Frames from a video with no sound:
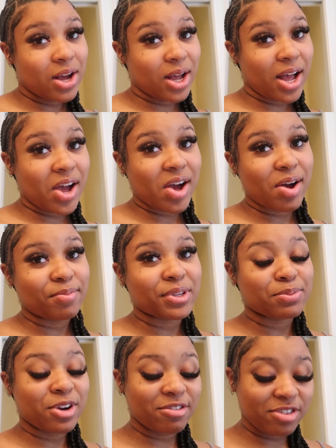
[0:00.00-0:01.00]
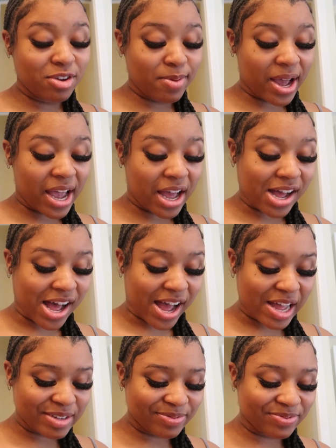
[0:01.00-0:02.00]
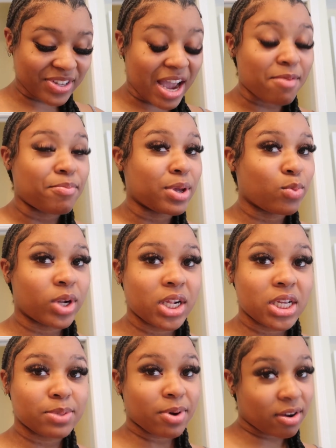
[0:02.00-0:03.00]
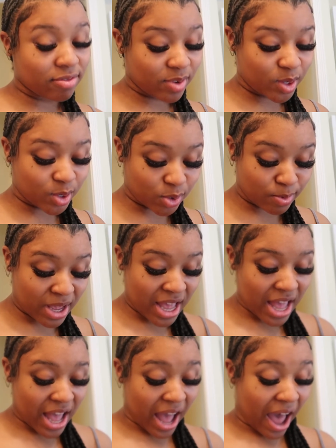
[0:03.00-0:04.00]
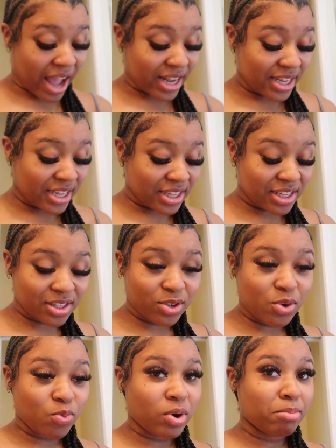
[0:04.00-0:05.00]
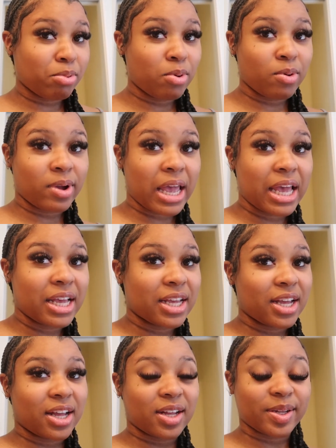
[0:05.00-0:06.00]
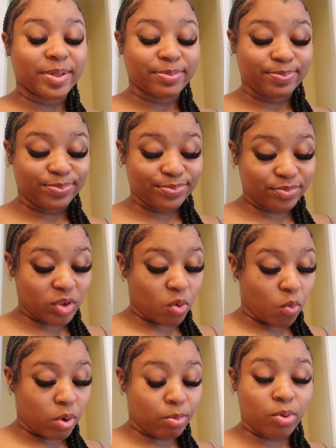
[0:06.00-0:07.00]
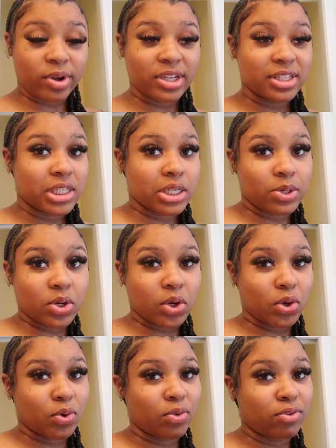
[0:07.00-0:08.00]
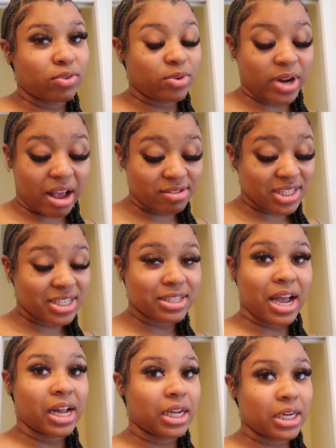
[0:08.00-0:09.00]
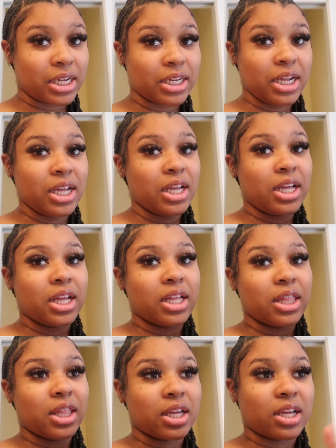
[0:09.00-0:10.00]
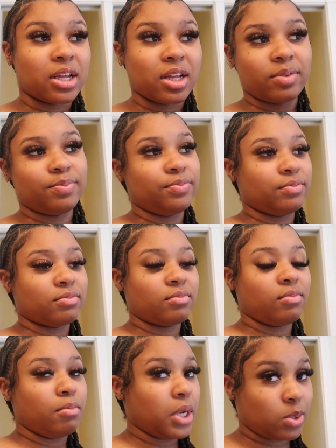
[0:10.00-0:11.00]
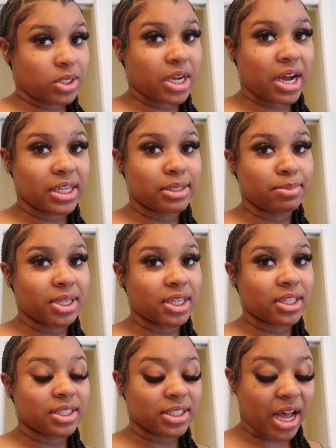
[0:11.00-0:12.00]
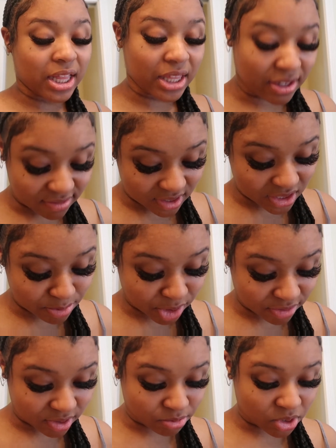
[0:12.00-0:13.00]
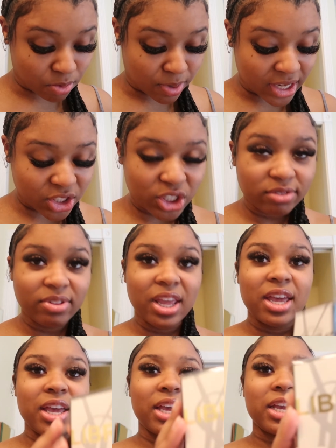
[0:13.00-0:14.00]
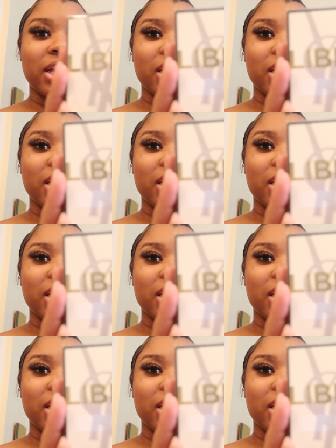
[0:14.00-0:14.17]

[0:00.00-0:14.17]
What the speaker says: this perfume I got, I've been wanting this perfume. I didn't get the little 1.0 fluid ounces. I needed the middle size because I love this perfume so much. It